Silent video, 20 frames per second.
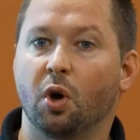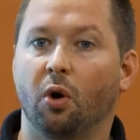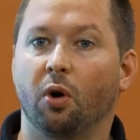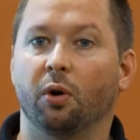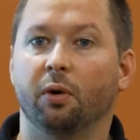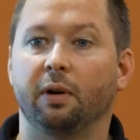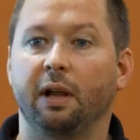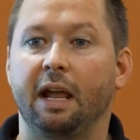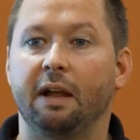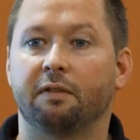
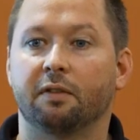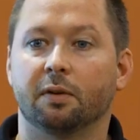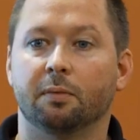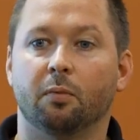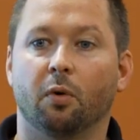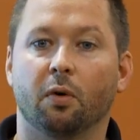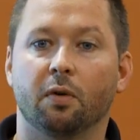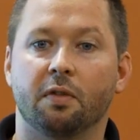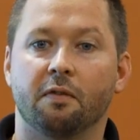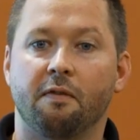going after
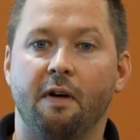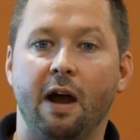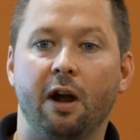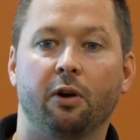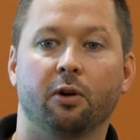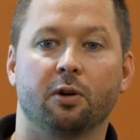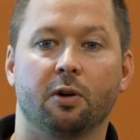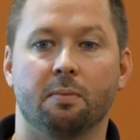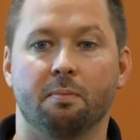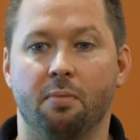more of the
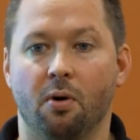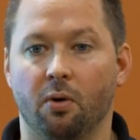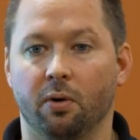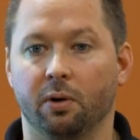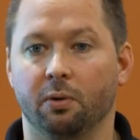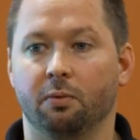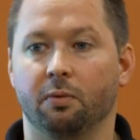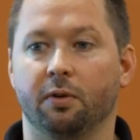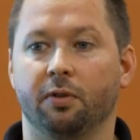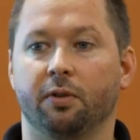viral
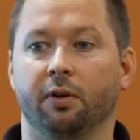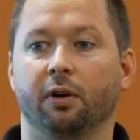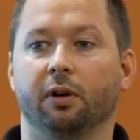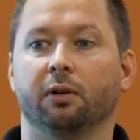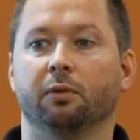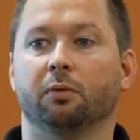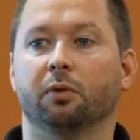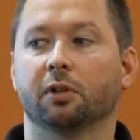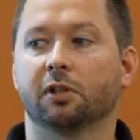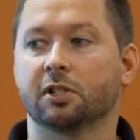component with
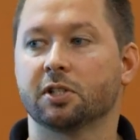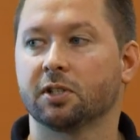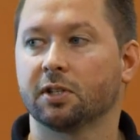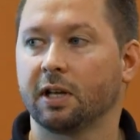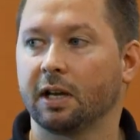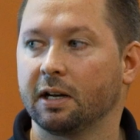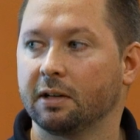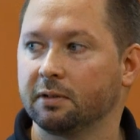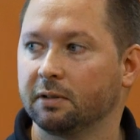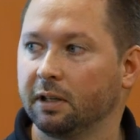her and we're
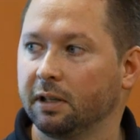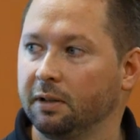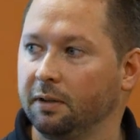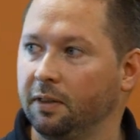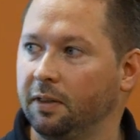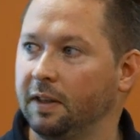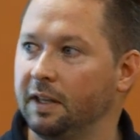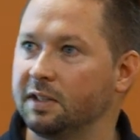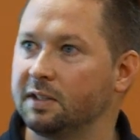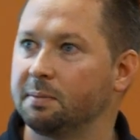just kind of
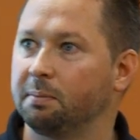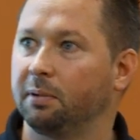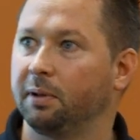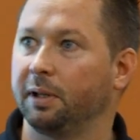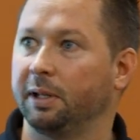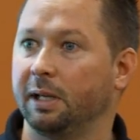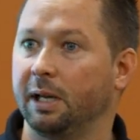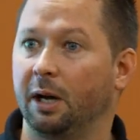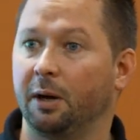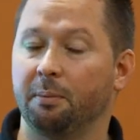letting things
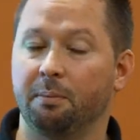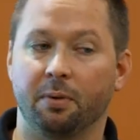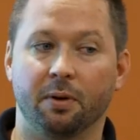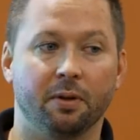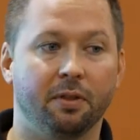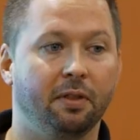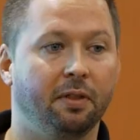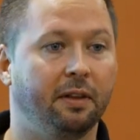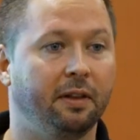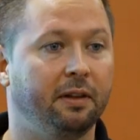play out.
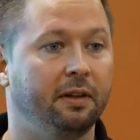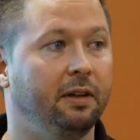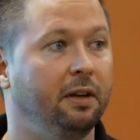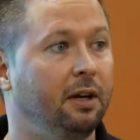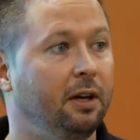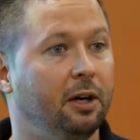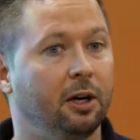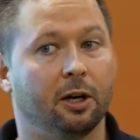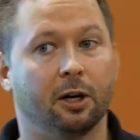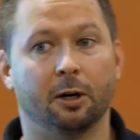But the,
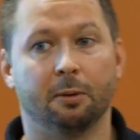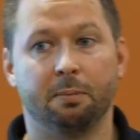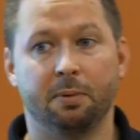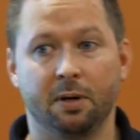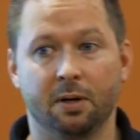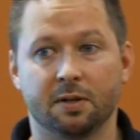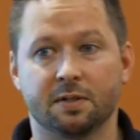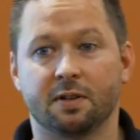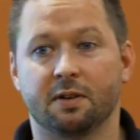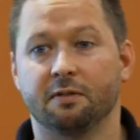her
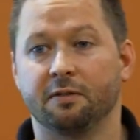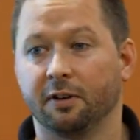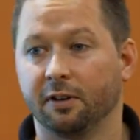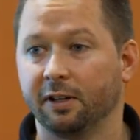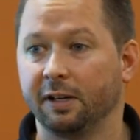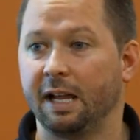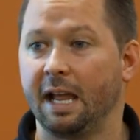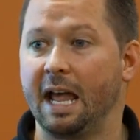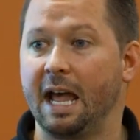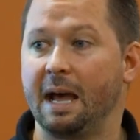parents are
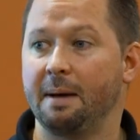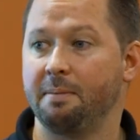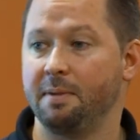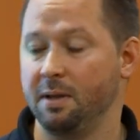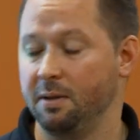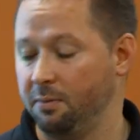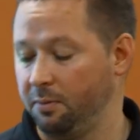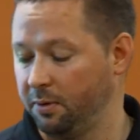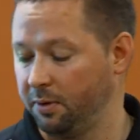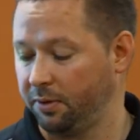very
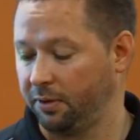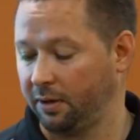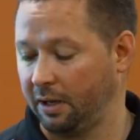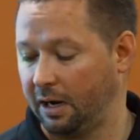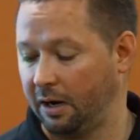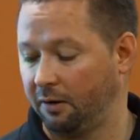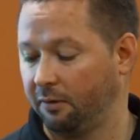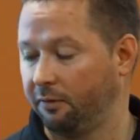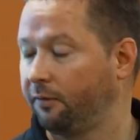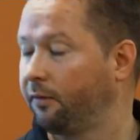happy with
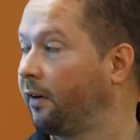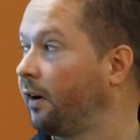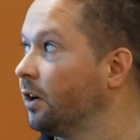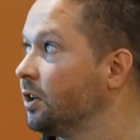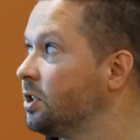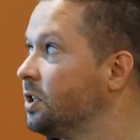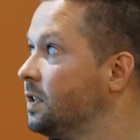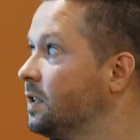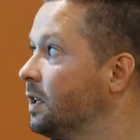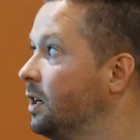how
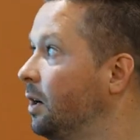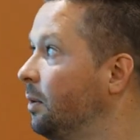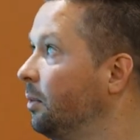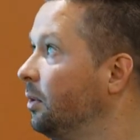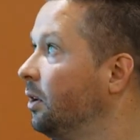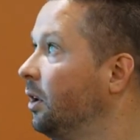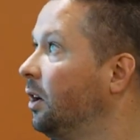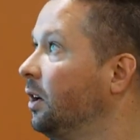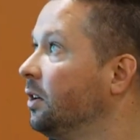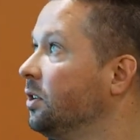far she's come
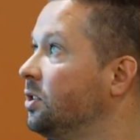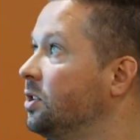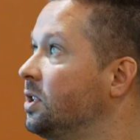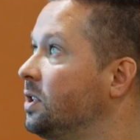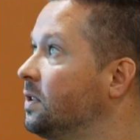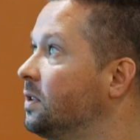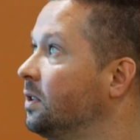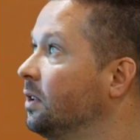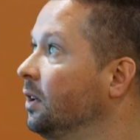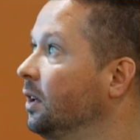along.
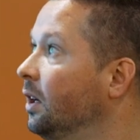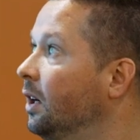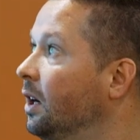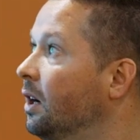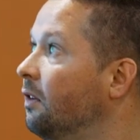She's